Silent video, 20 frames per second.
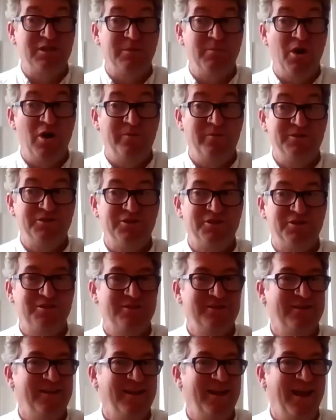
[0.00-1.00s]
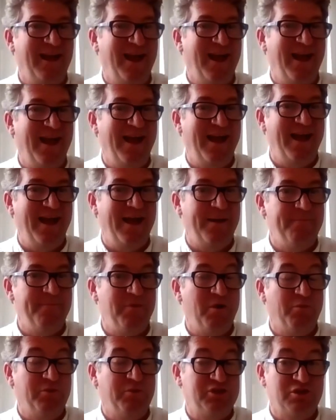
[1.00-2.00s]
at the moment
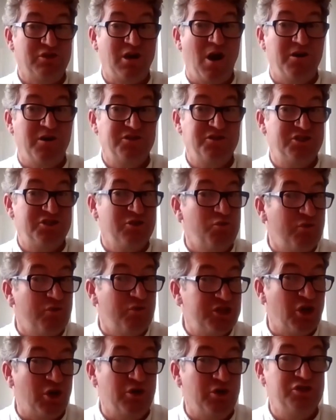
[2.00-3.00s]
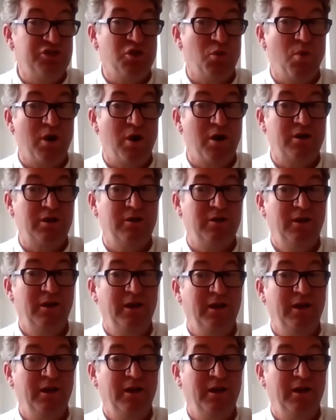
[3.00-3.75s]
with regards to return to work.